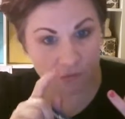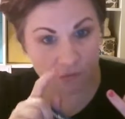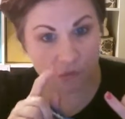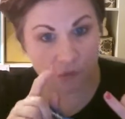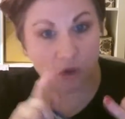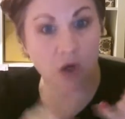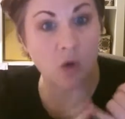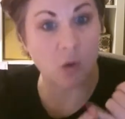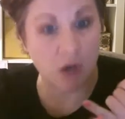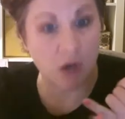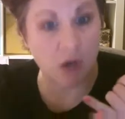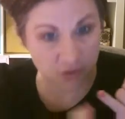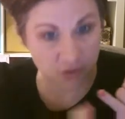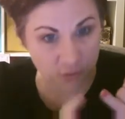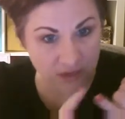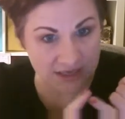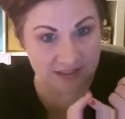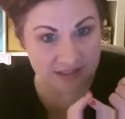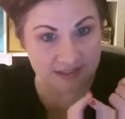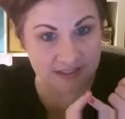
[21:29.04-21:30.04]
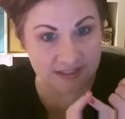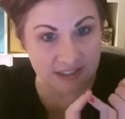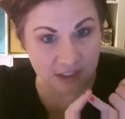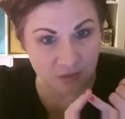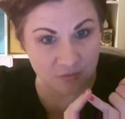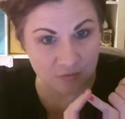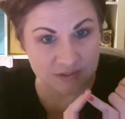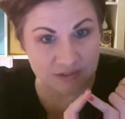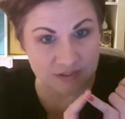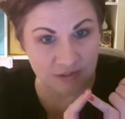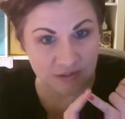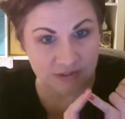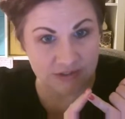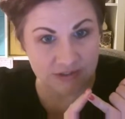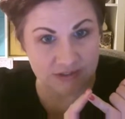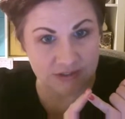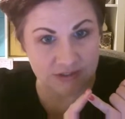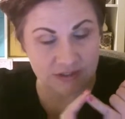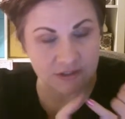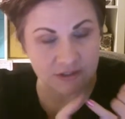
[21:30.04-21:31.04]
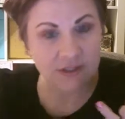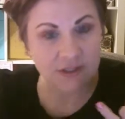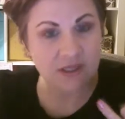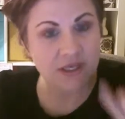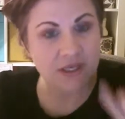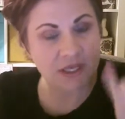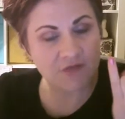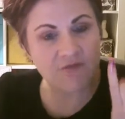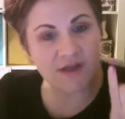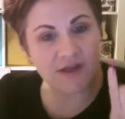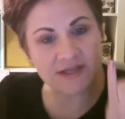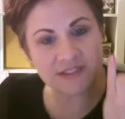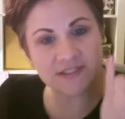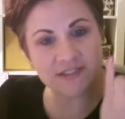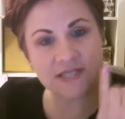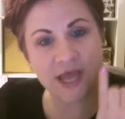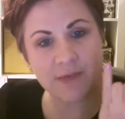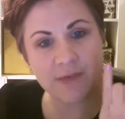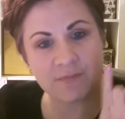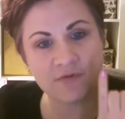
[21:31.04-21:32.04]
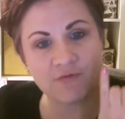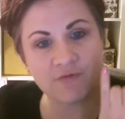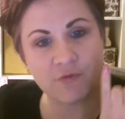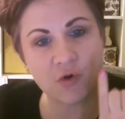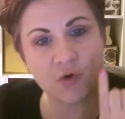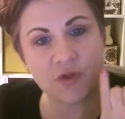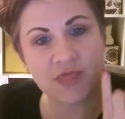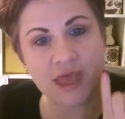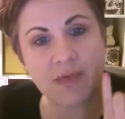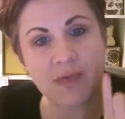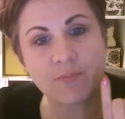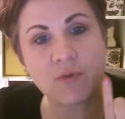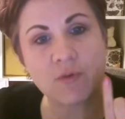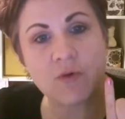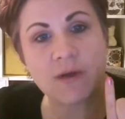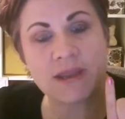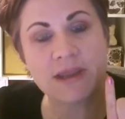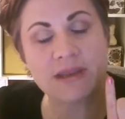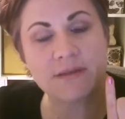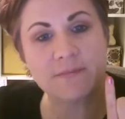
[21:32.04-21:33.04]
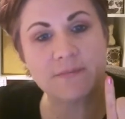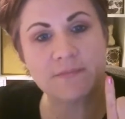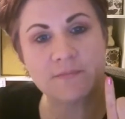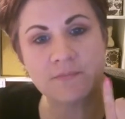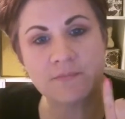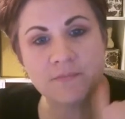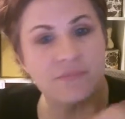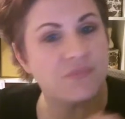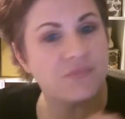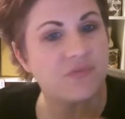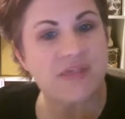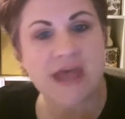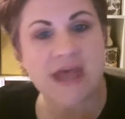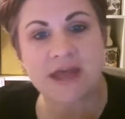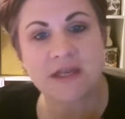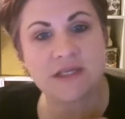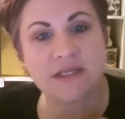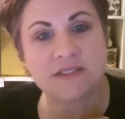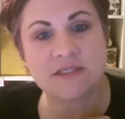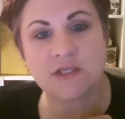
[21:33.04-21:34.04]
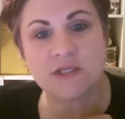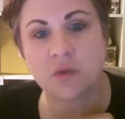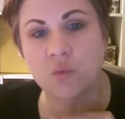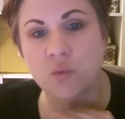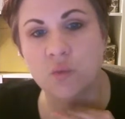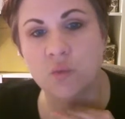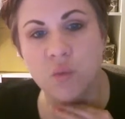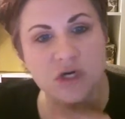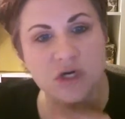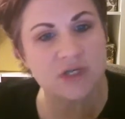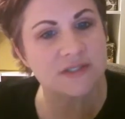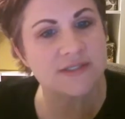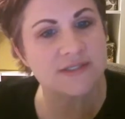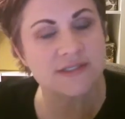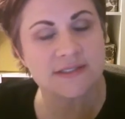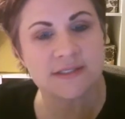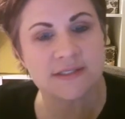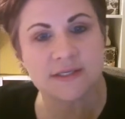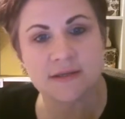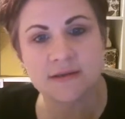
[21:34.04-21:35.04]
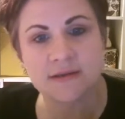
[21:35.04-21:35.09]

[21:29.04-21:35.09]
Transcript: go all the way to seeing results, if I stop before that point, that is the worst